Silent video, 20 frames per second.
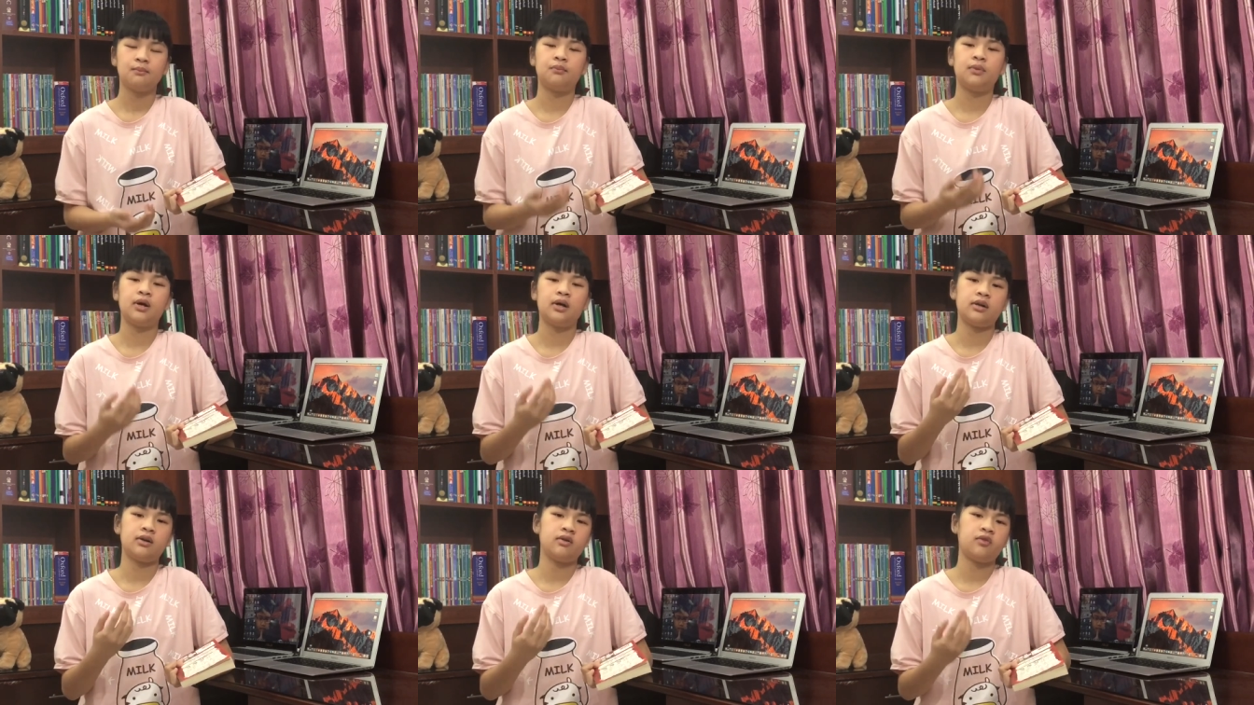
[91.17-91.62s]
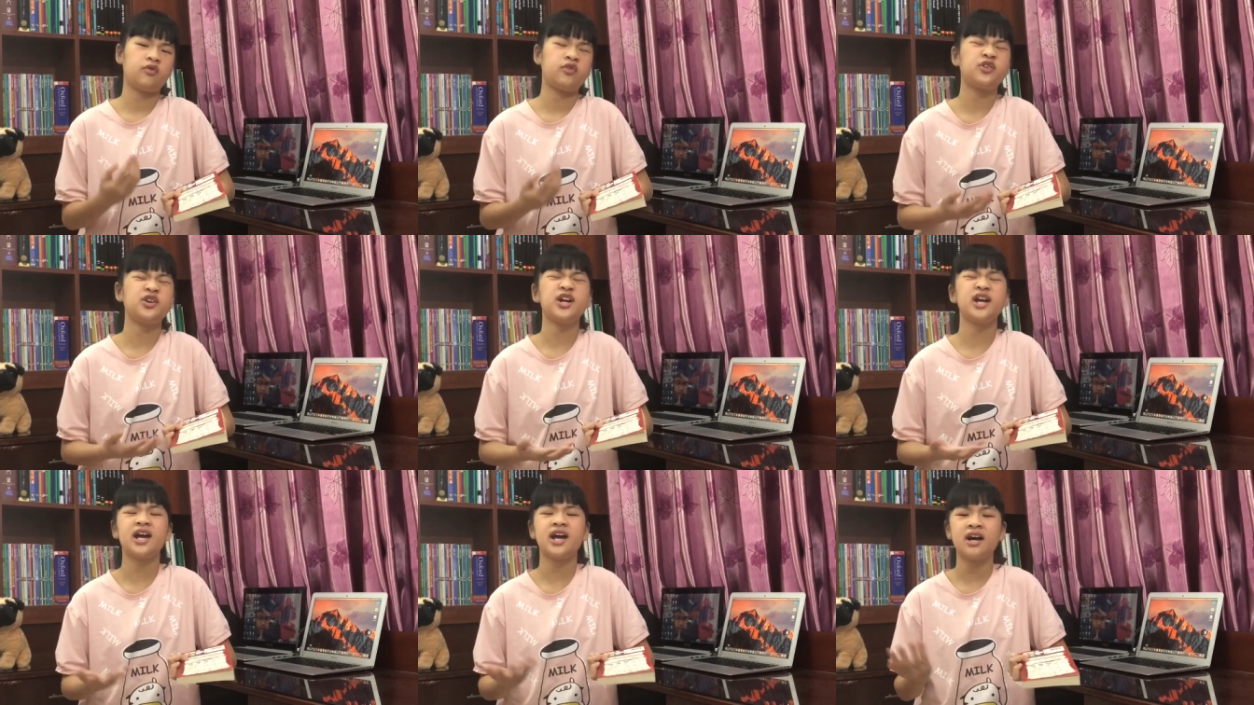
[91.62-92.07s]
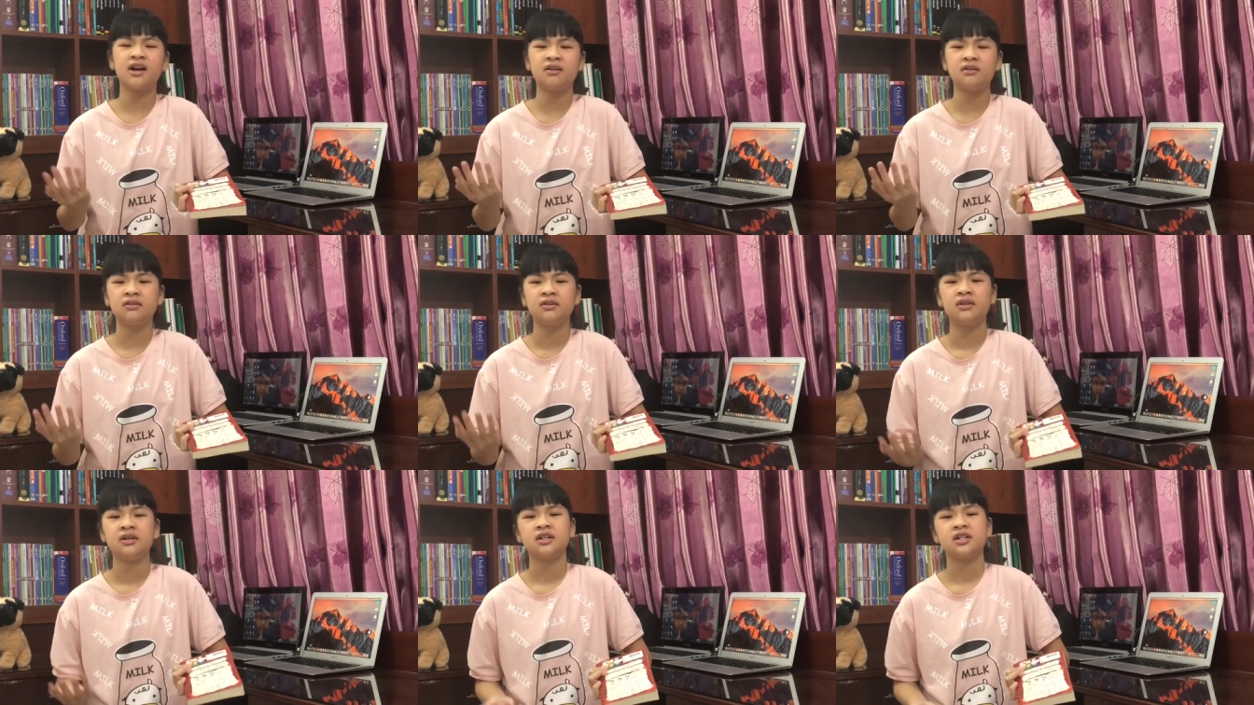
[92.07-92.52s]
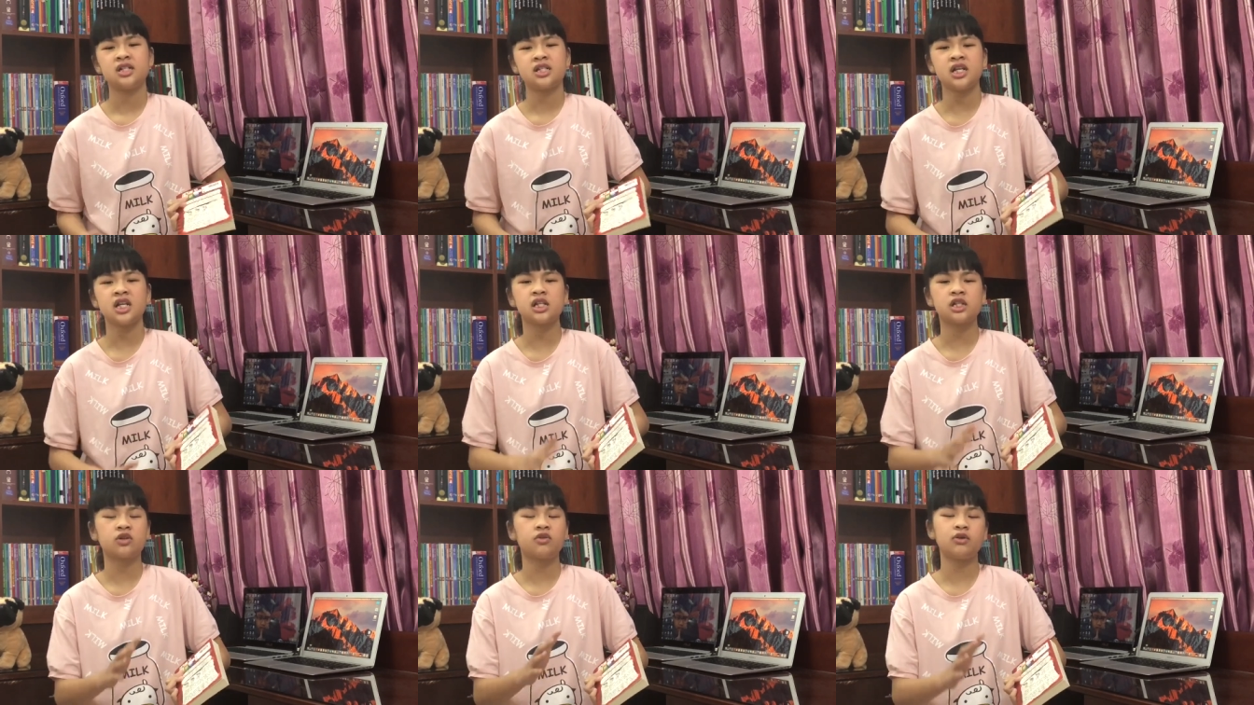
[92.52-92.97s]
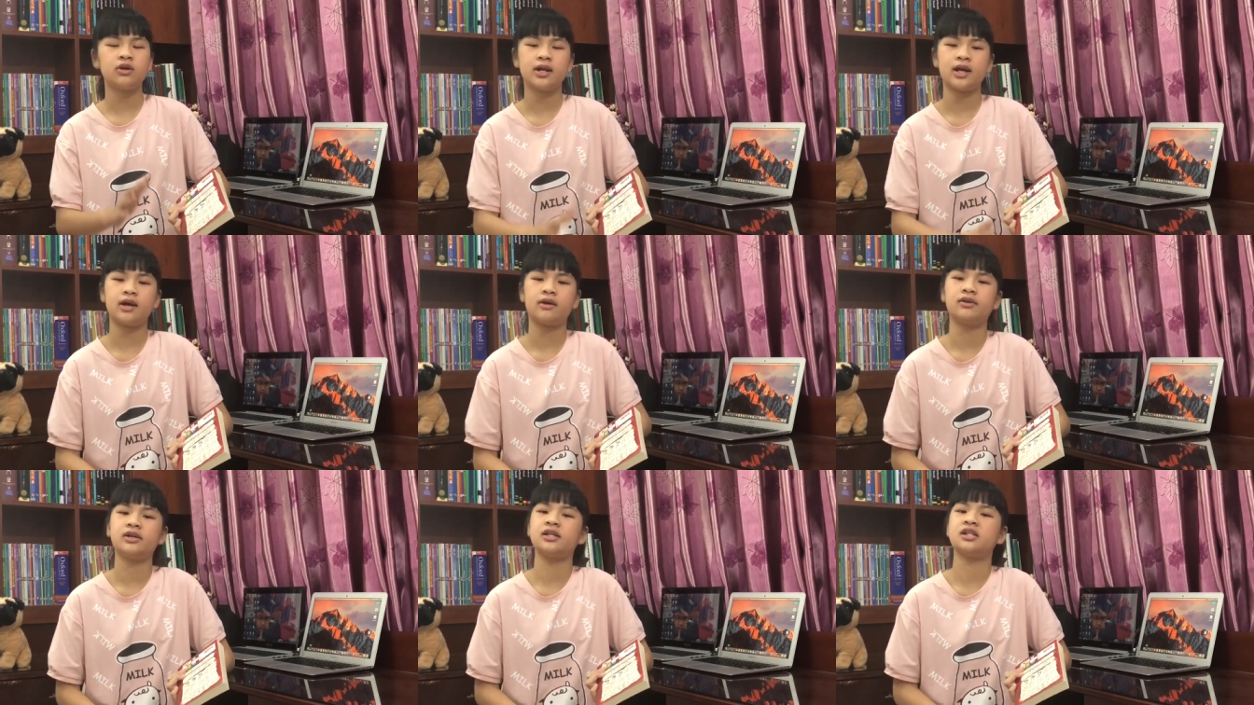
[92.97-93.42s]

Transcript: But for now, just for now,